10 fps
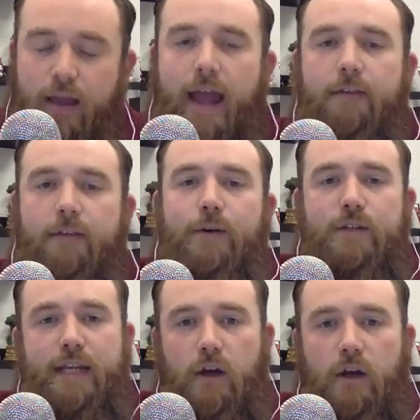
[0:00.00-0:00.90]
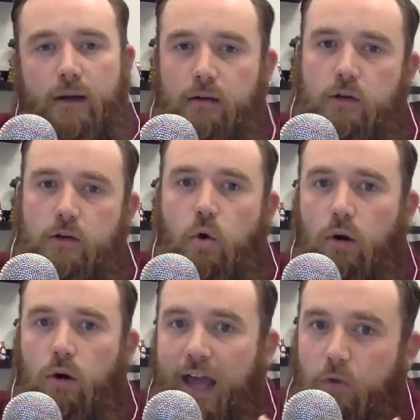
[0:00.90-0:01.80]
and focusing on
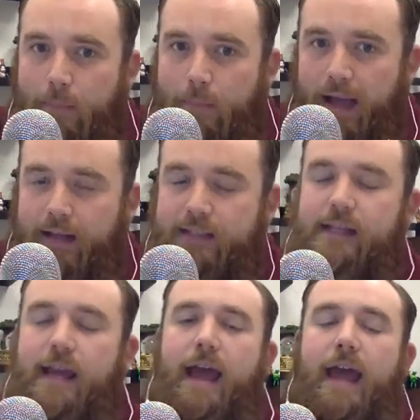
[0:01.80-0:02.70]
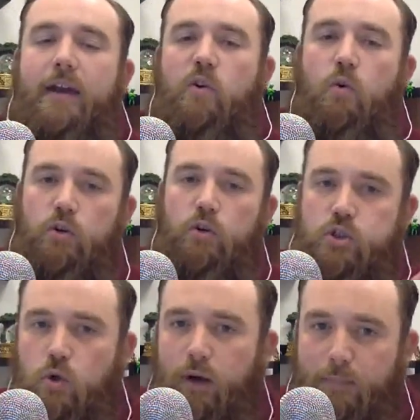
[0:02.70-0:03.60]
core level packs and core
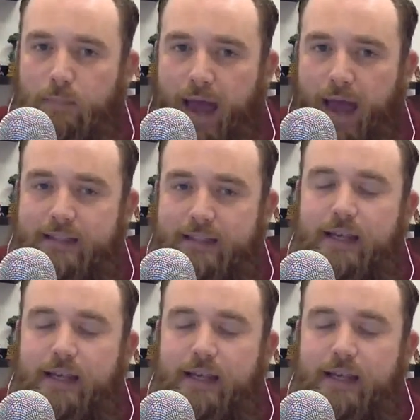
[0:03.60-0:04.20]
story packs